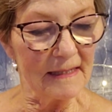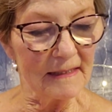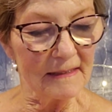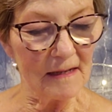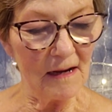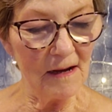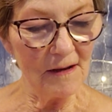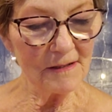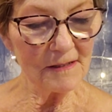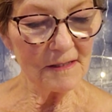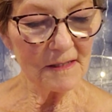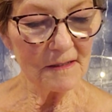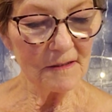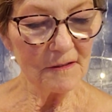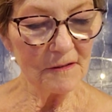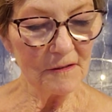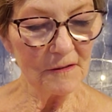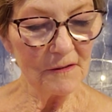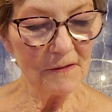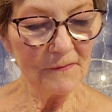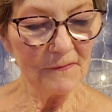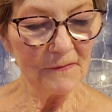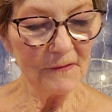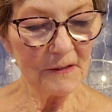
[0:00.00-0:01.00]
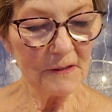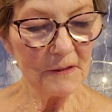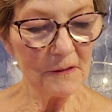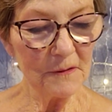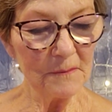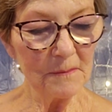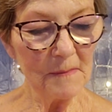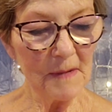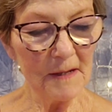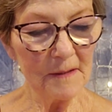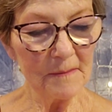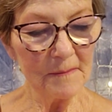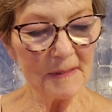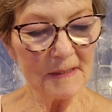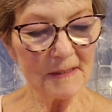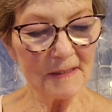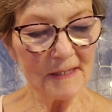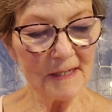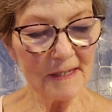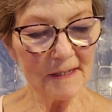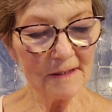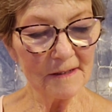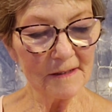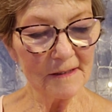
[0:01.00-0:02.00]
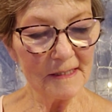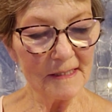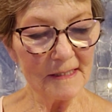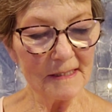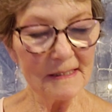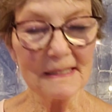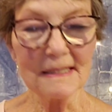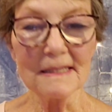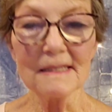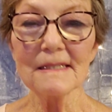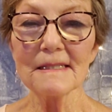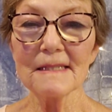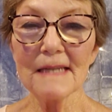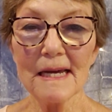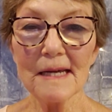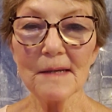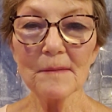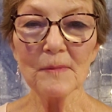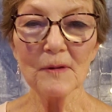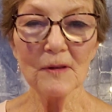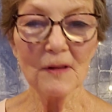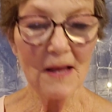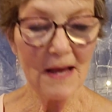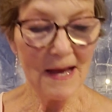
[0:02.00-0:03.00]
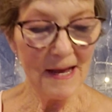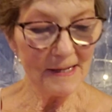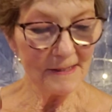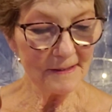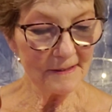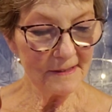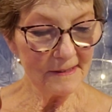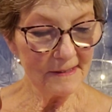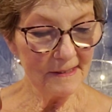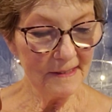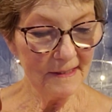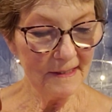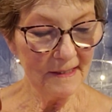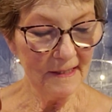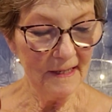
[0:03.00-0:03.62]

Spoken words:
causing you to feel momentarily destabilized.